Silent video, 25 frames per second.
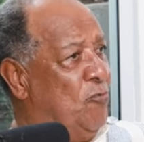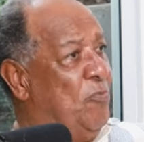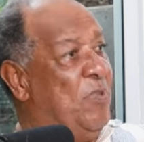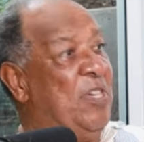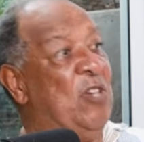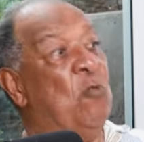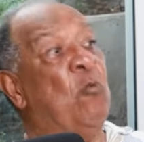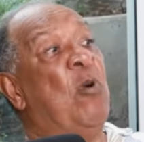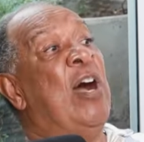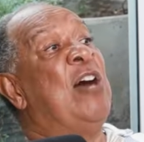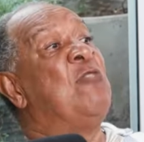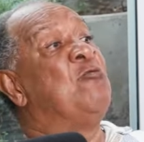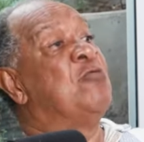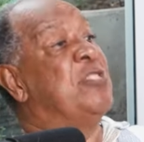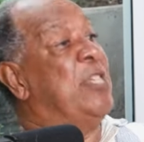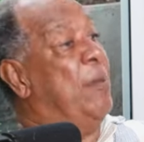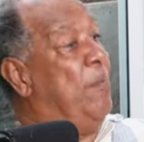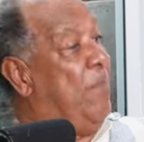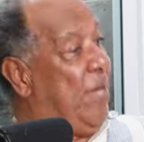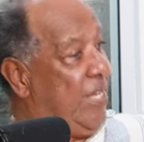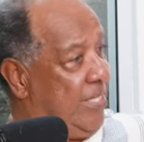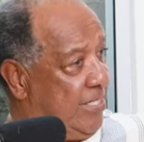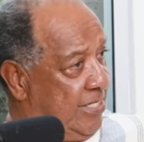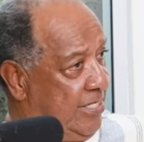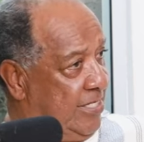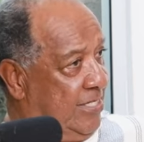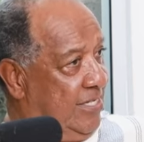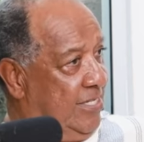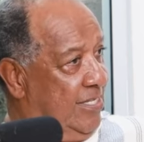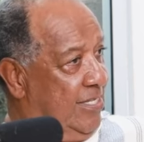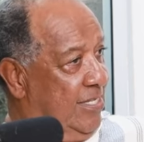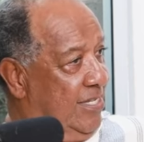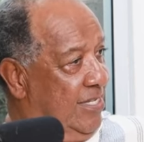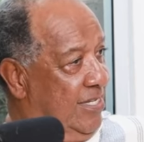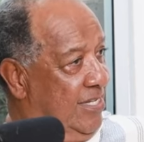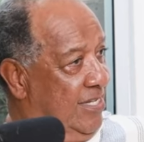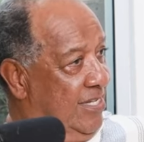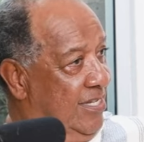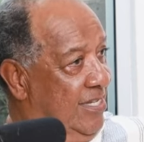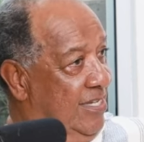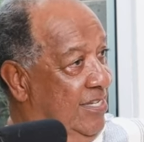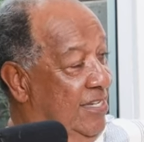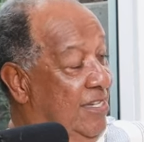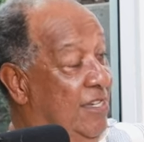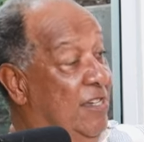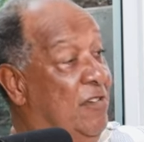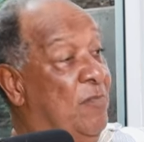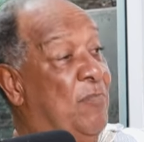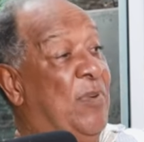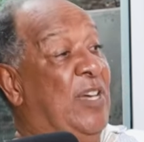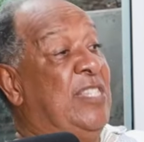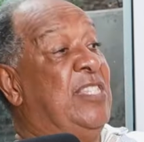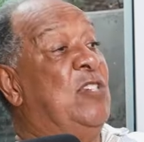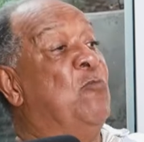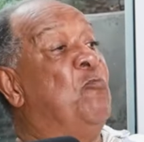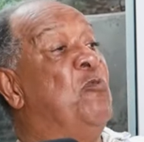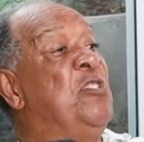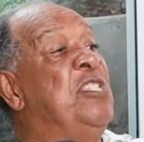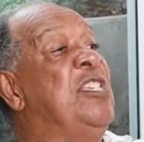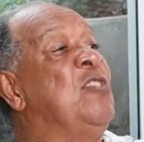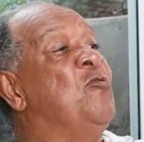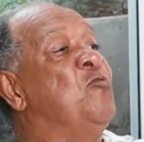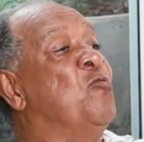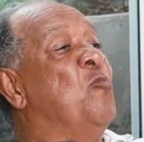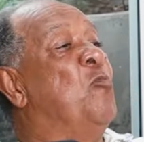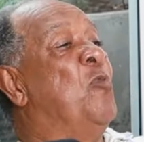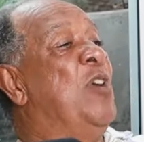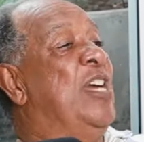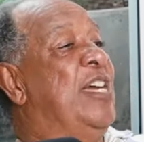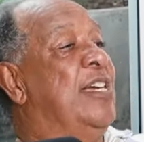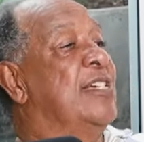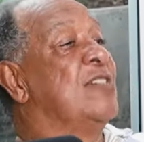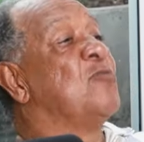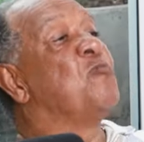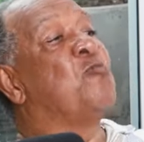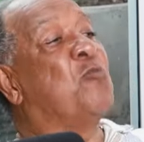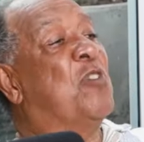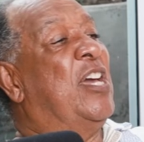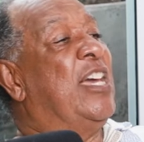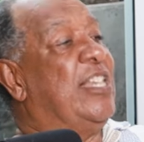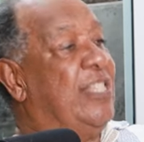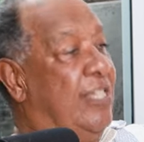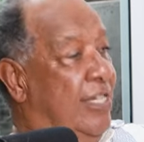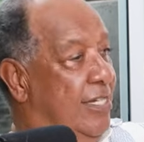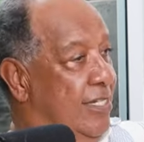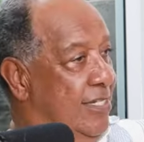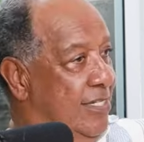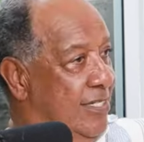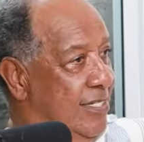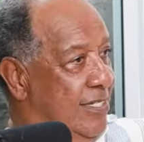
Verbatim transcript: to be one of the best. Yeah. But we need to work together.